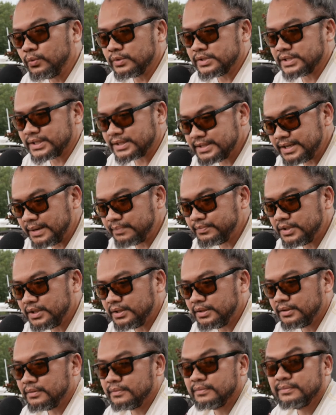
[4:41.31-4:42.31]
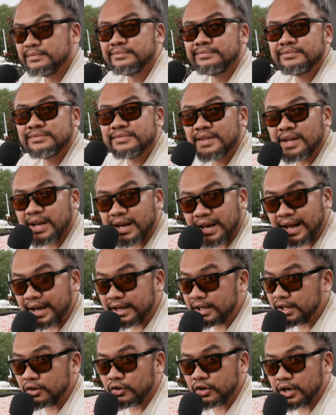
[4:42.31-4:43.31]
was accepted,
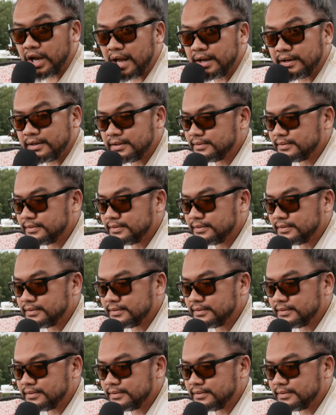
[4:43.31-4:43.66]
like it or not.